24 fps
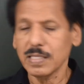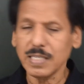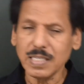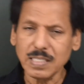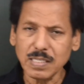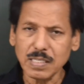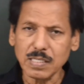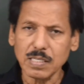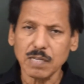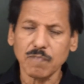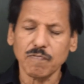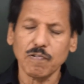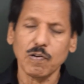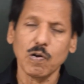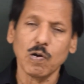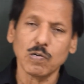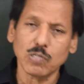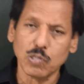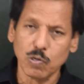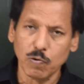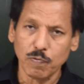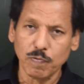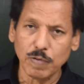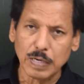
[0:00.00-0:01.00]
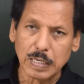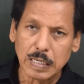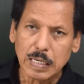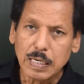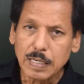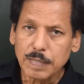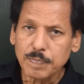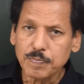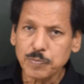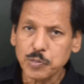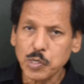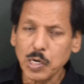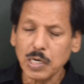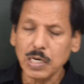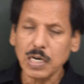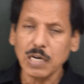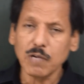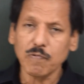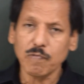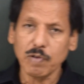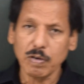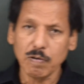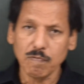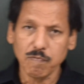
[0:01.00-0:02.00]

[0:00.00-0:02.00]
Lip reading: This is the philosophy generally we'll